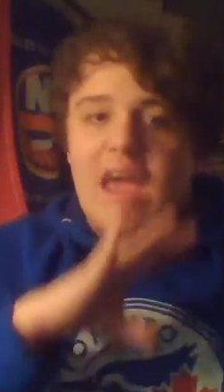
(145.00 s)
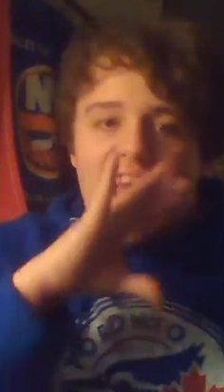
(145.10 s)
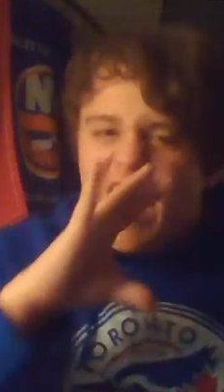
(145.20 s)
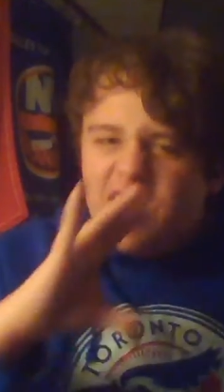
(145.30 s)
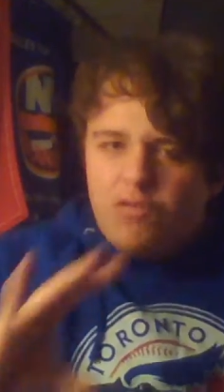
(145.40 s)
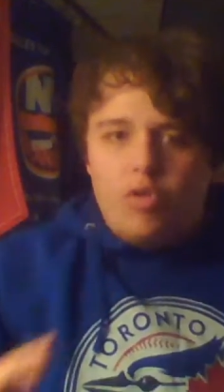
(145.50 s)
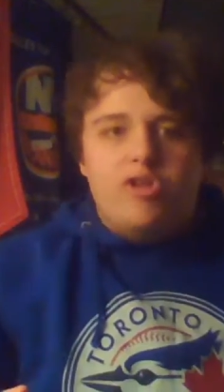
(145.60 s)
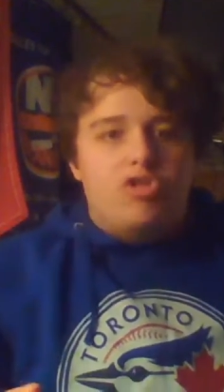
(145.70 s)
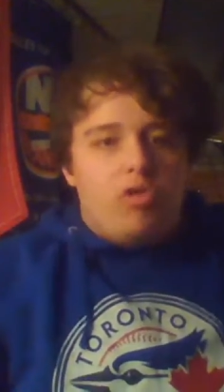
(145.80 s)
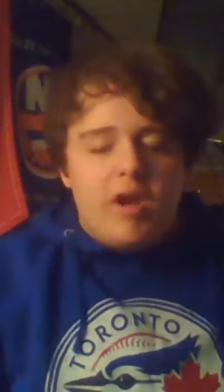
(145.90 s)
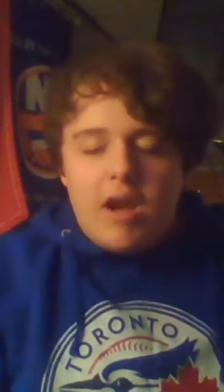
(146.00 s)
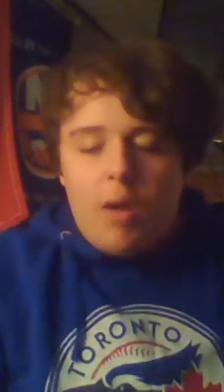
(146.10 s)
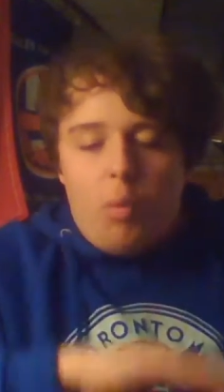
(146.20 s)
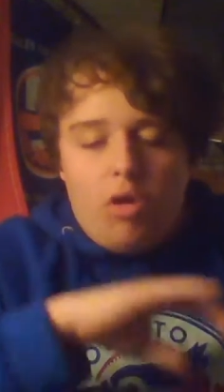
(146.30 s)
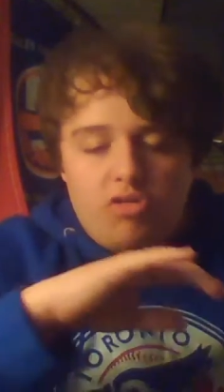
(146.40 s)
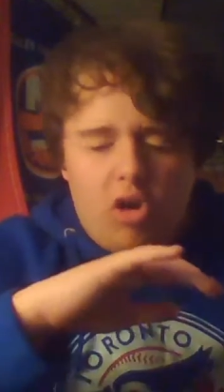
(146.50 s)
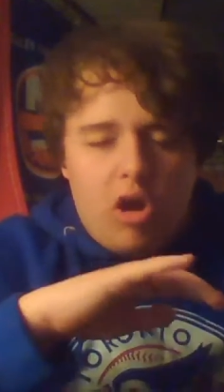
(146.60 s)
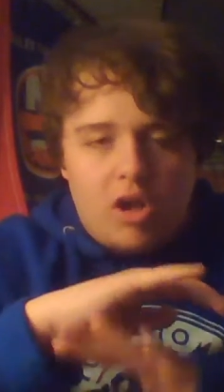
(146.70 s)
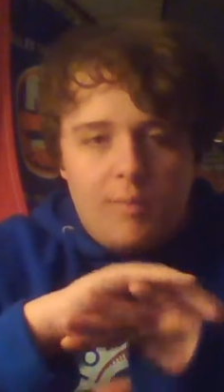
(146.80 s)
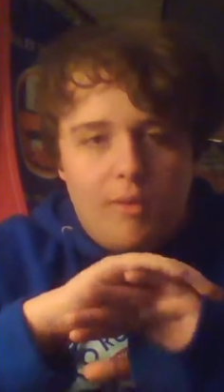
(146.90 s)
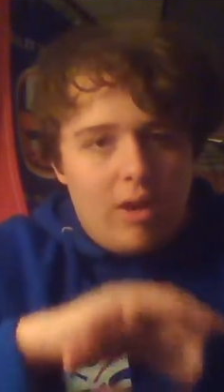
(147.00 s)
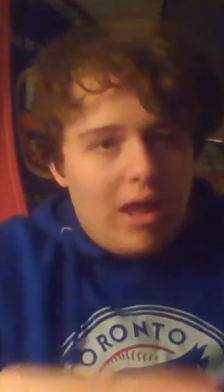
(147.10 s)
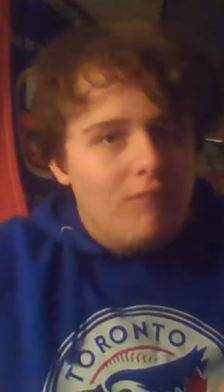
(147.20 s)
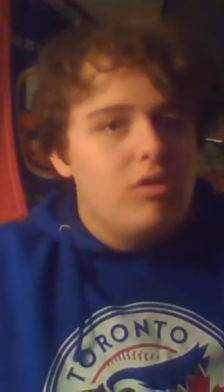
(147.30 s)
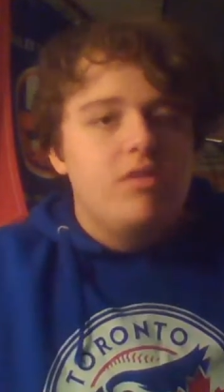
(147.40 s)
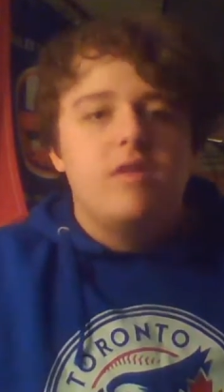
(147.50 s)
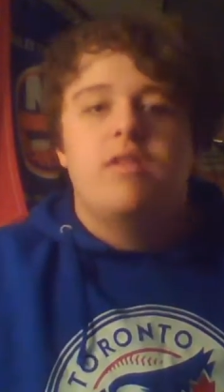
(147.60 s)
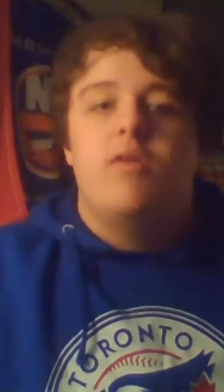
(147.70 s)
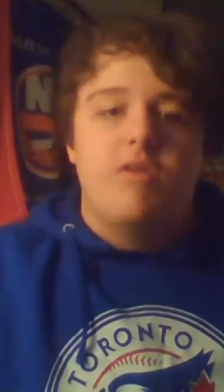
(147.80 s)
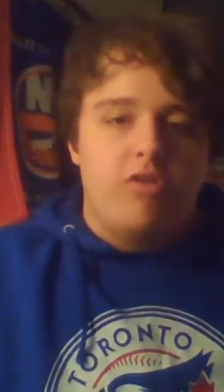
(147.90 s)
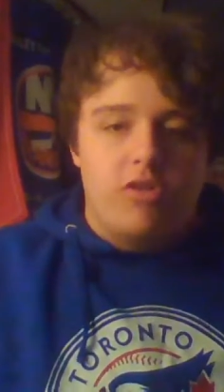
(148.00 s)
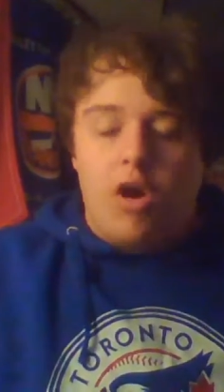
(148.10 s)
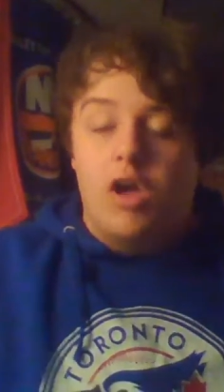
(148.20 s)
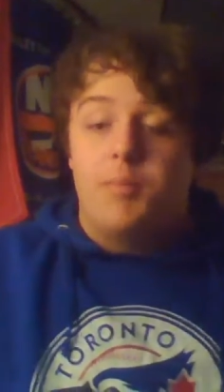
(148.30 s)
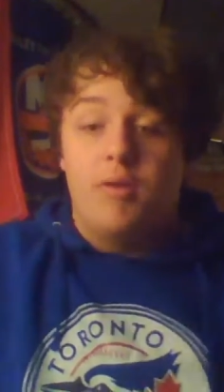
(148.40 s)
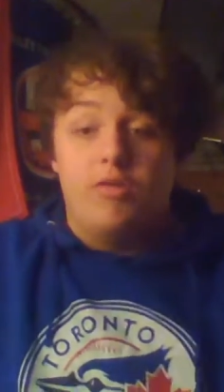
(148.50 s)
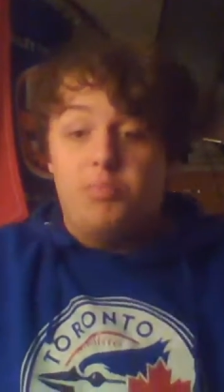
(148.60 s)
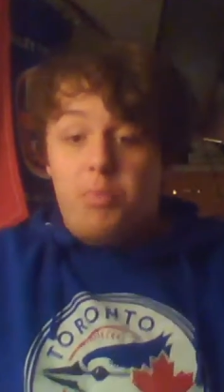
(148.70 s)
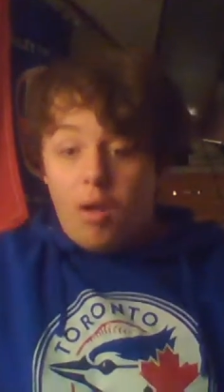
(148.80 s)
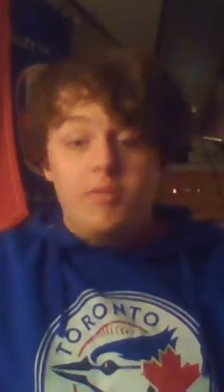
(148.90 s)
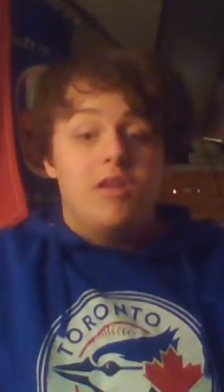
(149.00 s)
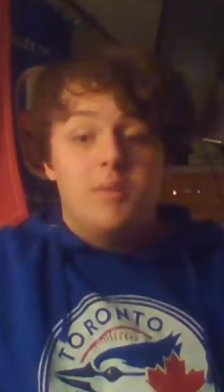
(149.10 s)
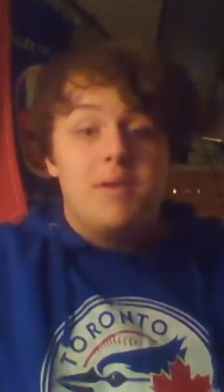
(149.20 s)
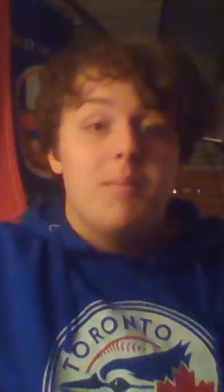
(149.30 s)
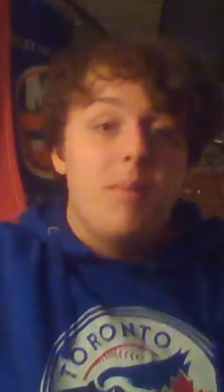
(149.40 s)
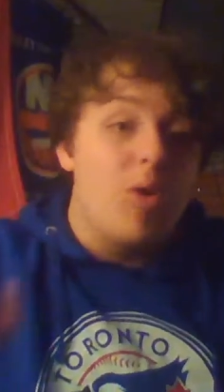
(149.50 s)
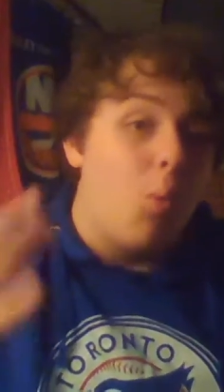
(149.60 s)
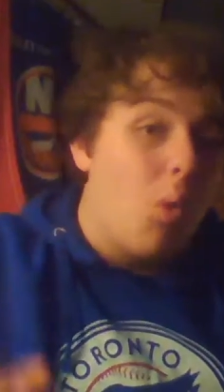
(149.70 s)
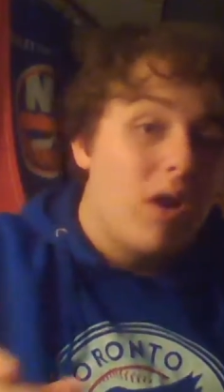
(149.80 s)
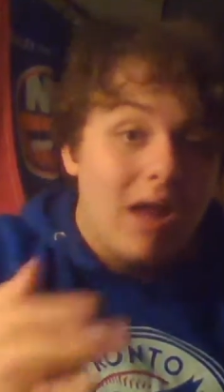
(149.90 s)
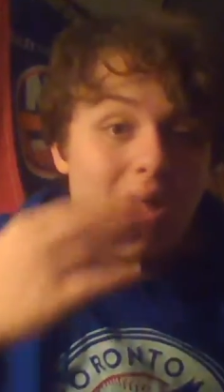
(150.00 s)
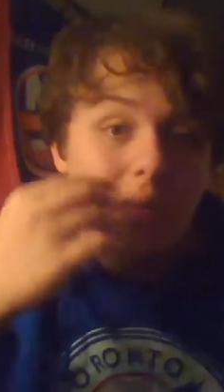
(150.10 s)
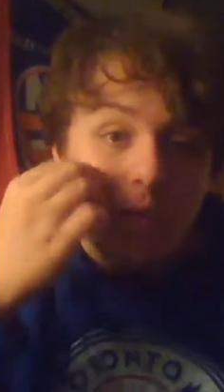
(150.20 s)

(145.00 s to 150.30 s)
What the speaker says: every trade. I want to talk about everything there is to talk about. It's probably going to be about a 1 hour